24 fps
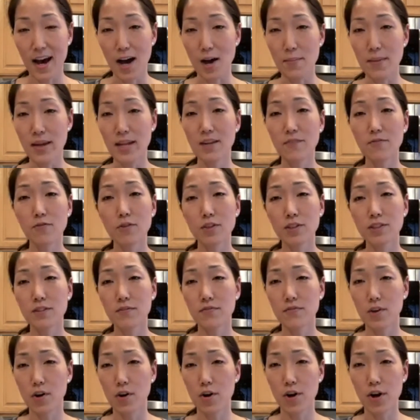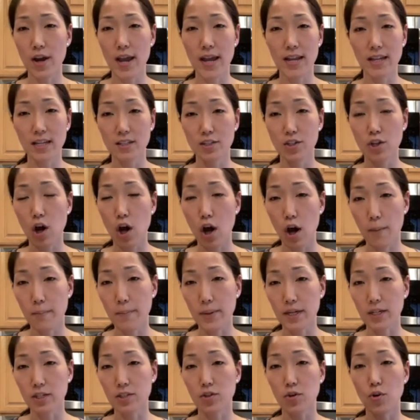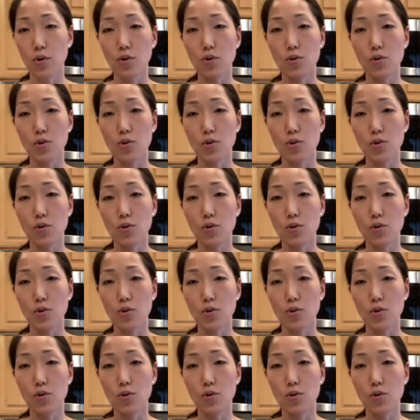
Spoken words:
And of course, if there are any topics